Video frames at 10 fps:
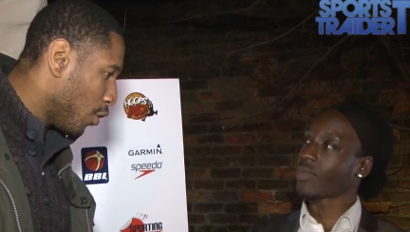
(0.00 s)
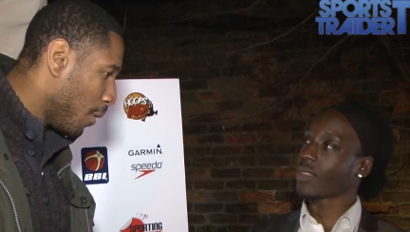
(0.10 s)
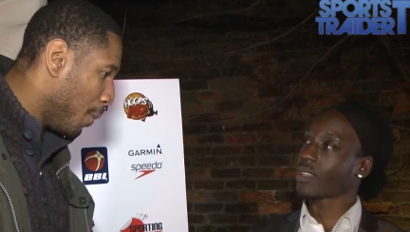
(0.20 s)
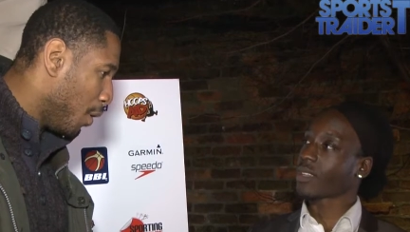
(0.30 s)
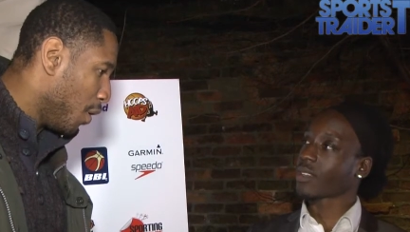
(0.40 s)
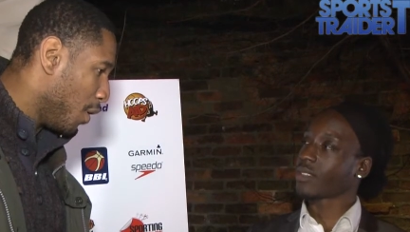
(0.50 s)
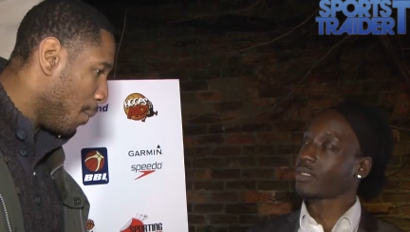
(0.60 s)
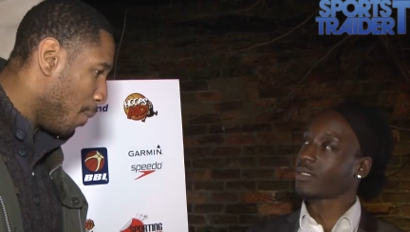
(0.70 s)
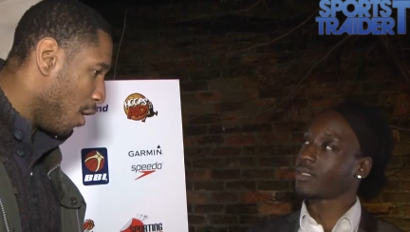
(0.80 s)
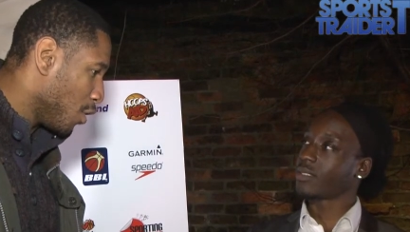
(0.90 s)
Speaker 1: to put
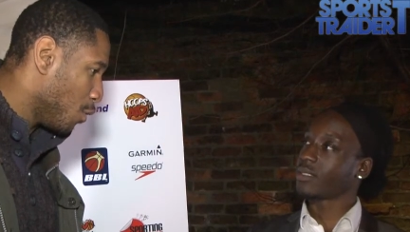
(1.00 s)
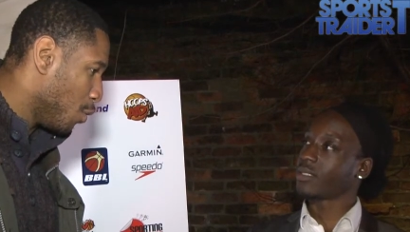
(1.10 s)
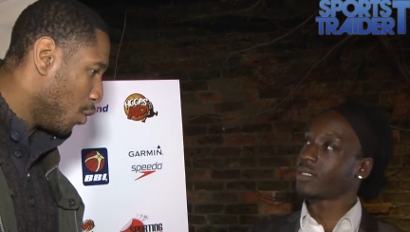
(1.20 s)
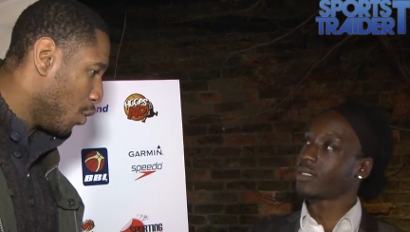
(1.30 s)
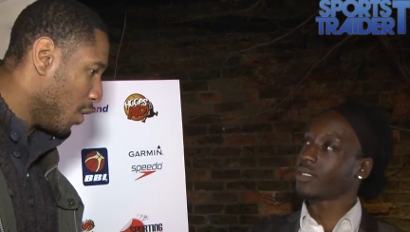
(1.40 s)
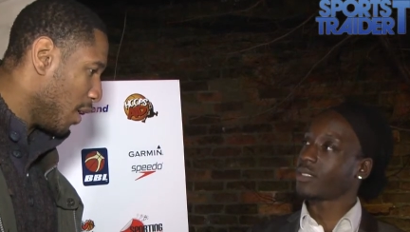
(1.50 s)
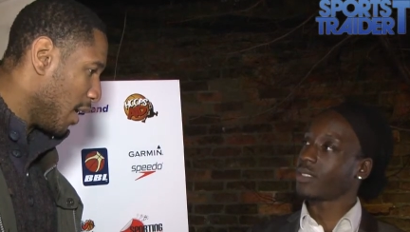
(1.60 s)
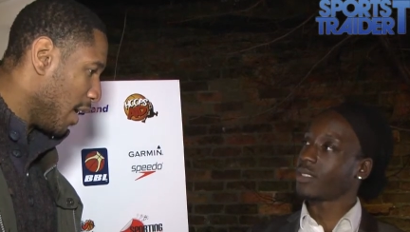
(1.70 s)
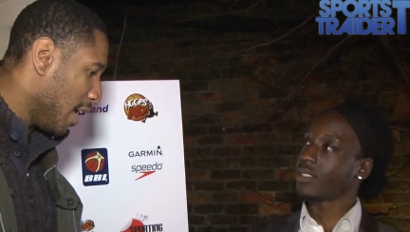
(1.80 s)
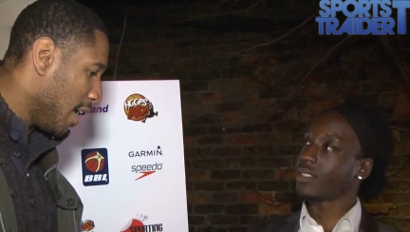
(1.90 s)
basketball
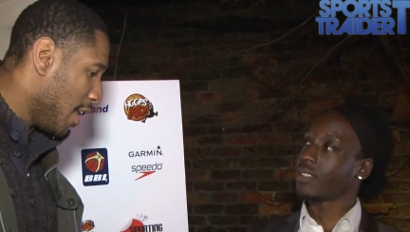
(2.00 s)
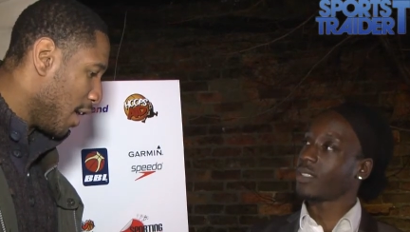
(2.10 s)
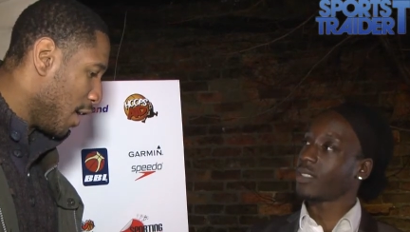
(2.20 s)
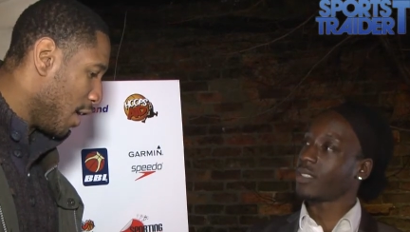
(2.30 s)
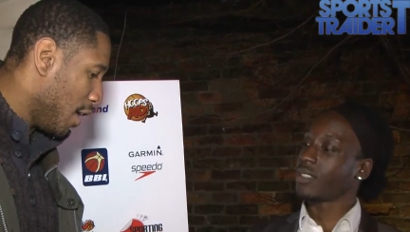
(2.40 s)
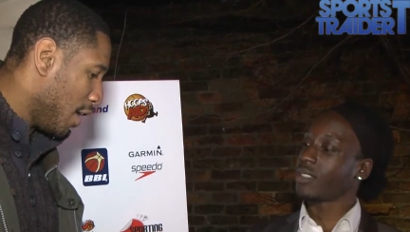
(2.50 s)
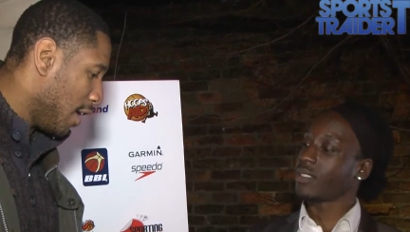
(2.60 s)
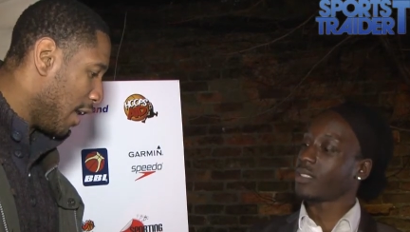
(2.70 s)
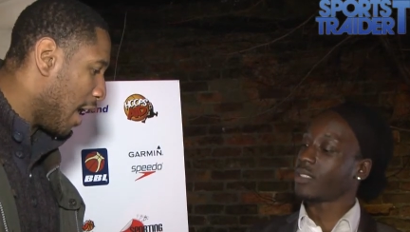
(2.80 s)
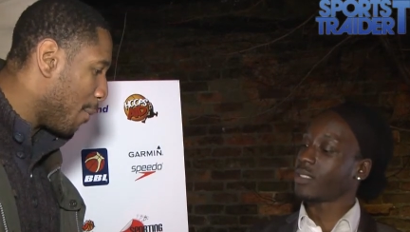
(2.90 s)
in
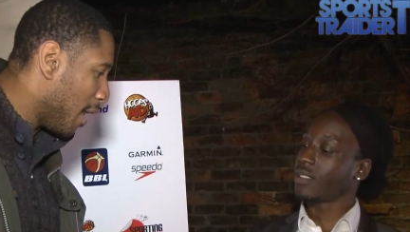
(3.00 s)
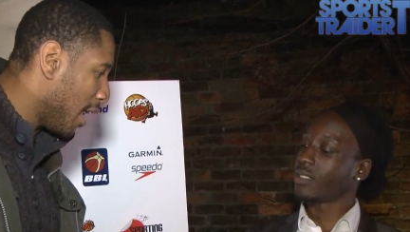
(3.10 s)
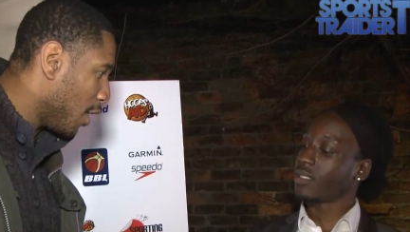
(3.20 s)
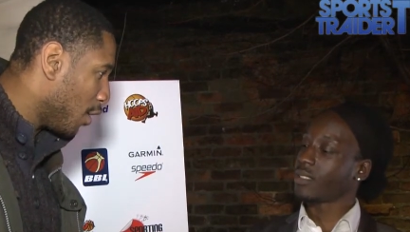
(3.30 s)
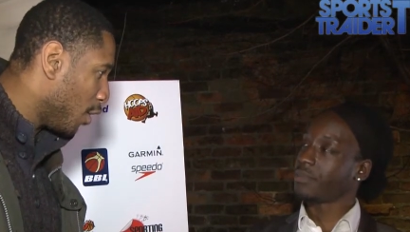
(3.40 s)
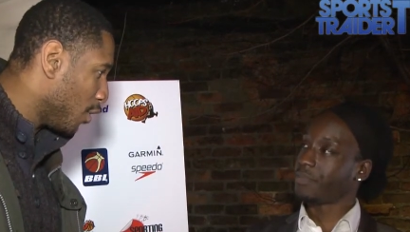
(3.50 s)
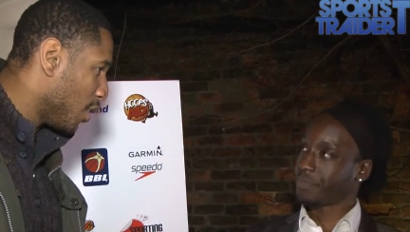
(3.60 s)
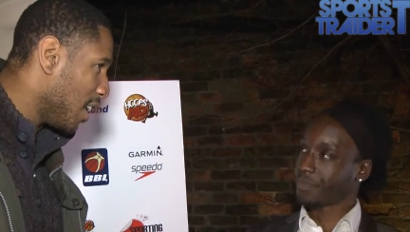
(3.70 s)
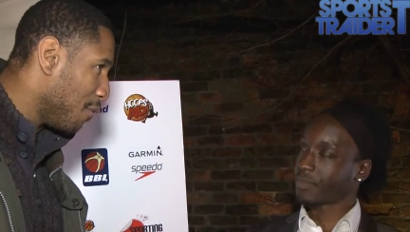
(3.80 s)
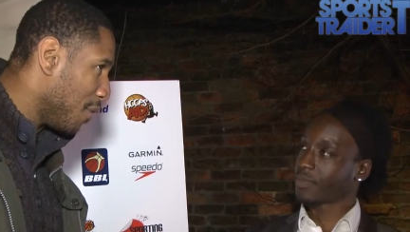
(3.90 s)
the limelight, on
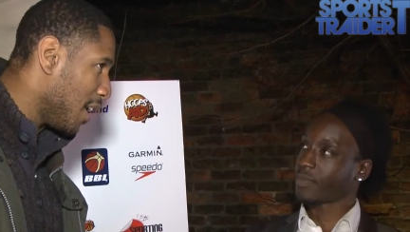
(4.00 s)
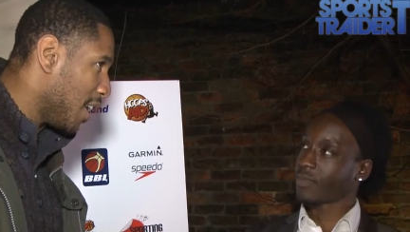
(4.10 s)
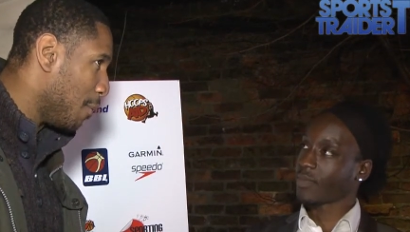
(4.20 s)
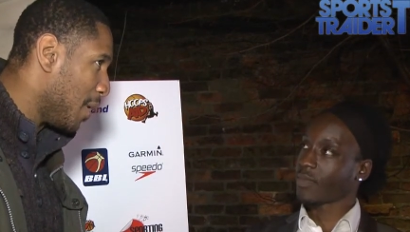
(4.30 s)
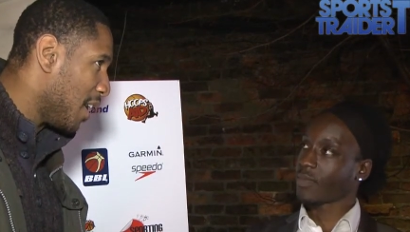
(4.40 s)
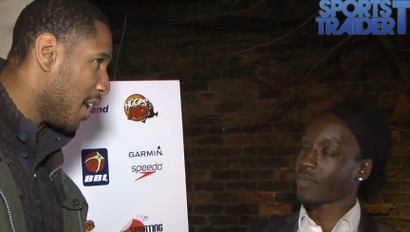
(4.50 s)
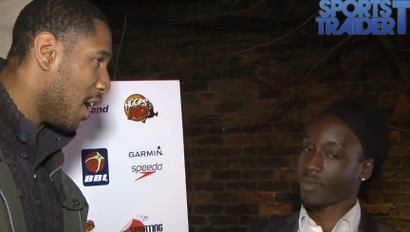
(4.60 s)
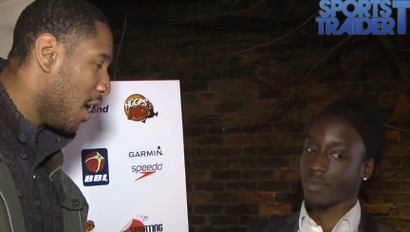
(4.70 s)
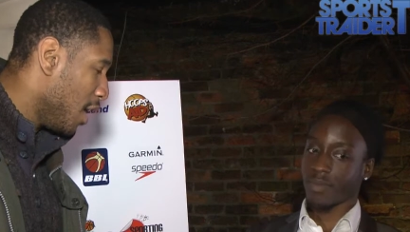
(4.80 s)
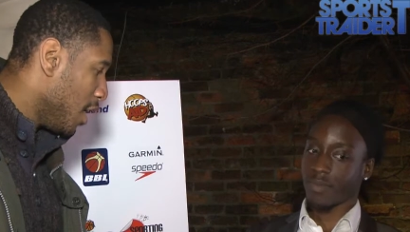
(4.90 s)
TV, in the
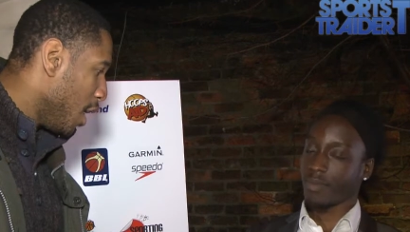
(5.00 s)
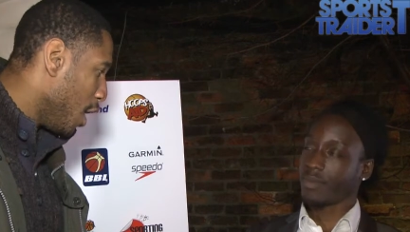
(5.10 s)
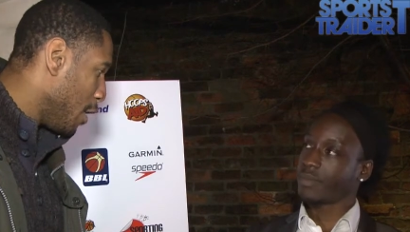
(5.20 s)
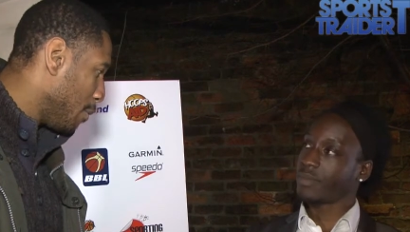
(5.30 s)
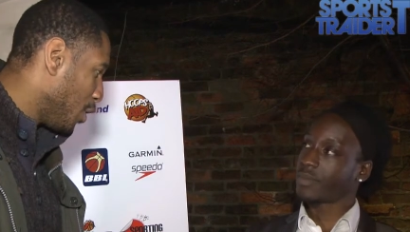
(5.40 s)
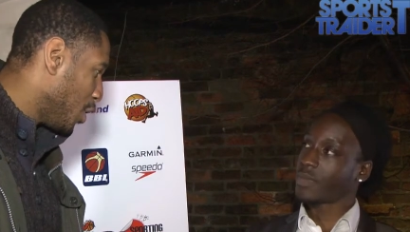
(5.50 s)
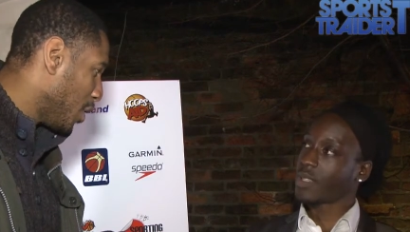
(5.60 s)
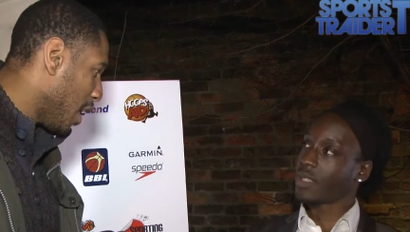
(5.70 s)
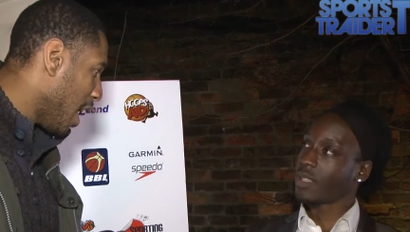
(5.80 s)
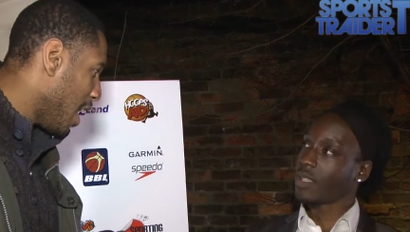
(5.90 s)
media.
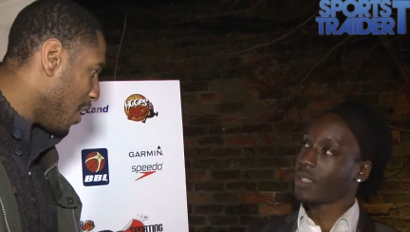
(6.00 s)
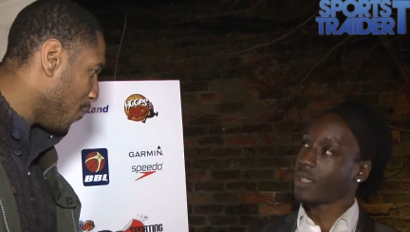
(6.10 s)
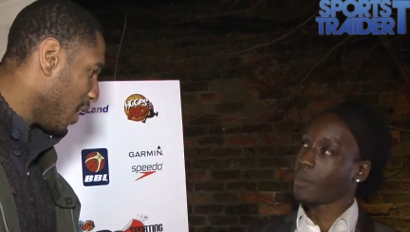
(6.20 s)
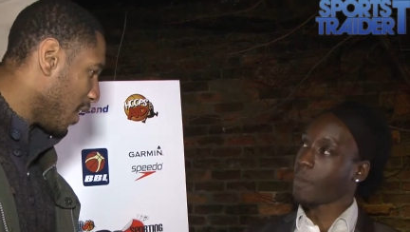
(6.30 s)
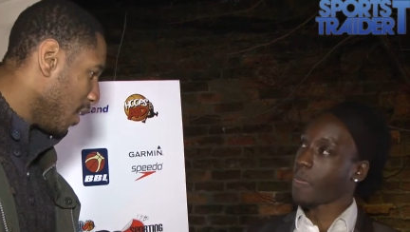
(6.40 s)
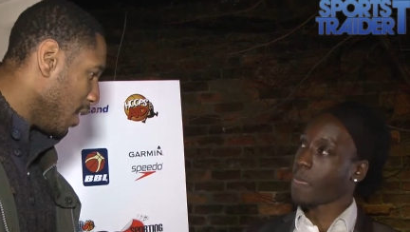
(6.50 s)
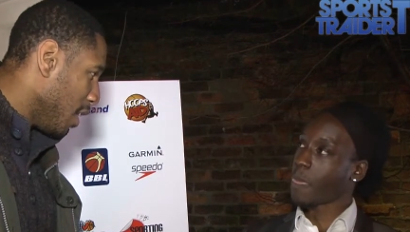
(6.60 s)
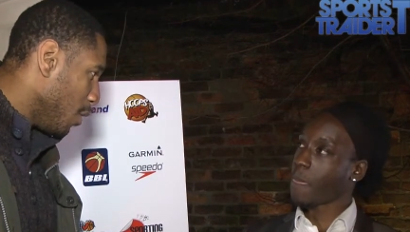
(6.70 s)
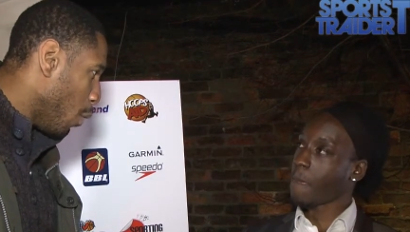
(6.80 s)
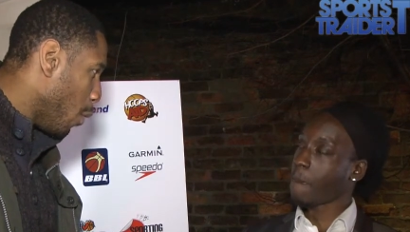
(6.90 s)
And I think
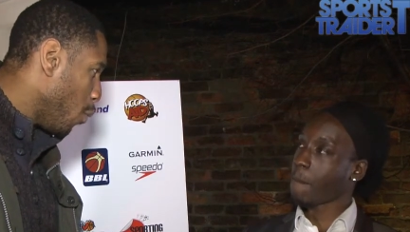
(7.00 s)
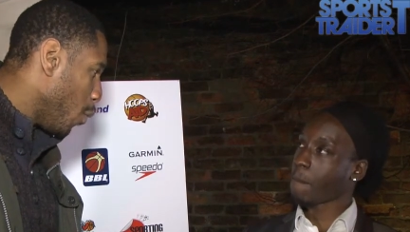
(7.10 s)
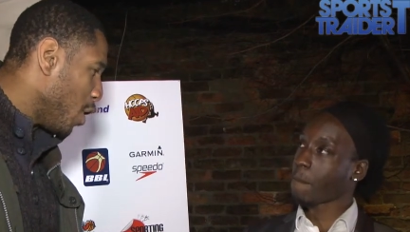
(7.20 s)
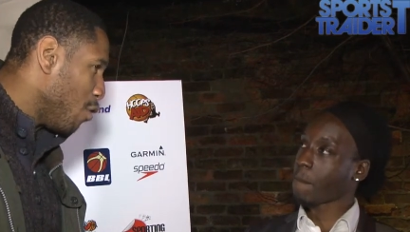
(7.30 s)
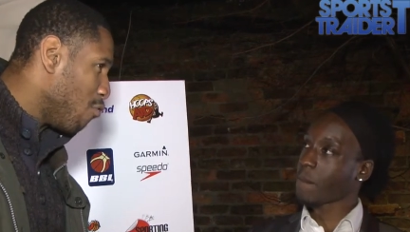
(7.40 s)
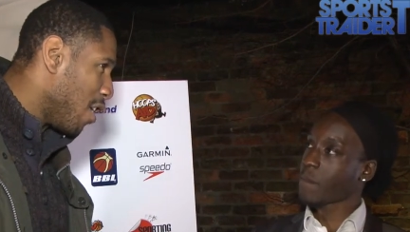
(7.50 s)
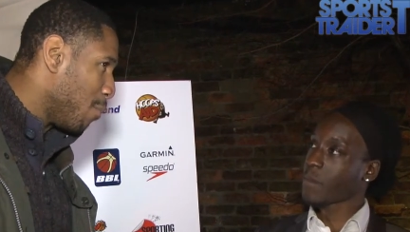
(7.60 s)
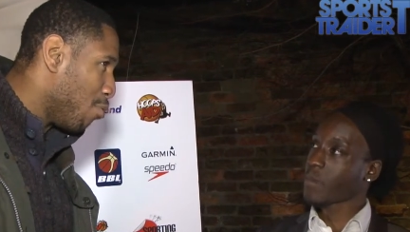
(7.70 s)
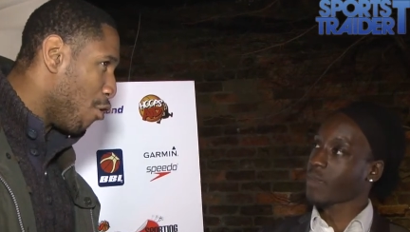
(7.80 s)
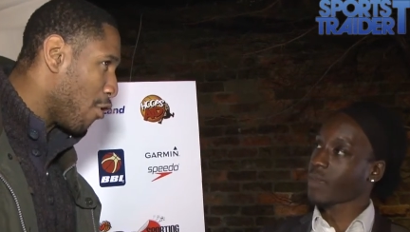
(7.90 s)
when you
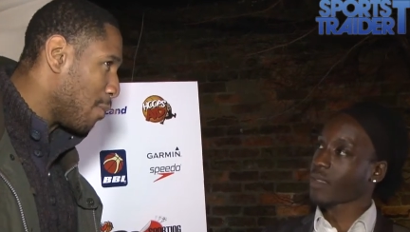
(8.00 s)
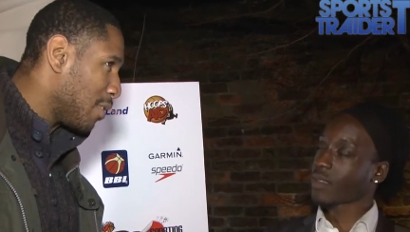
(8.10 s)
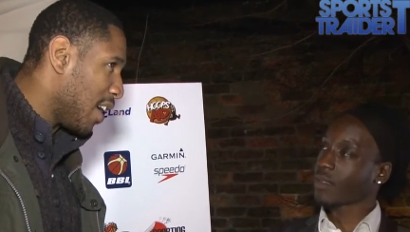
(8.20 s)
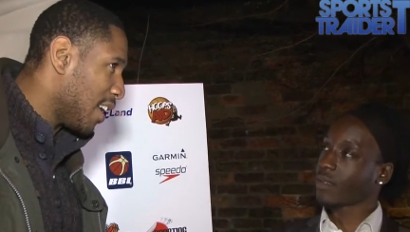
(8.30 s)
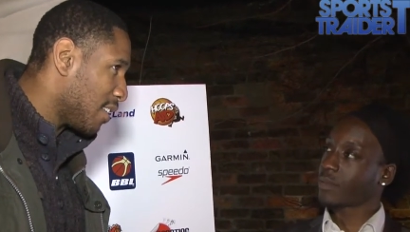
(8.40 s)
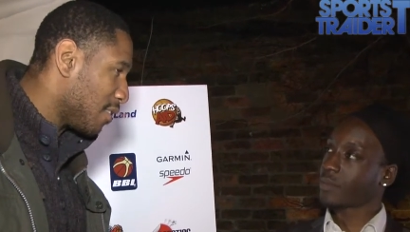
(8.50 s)
run programs like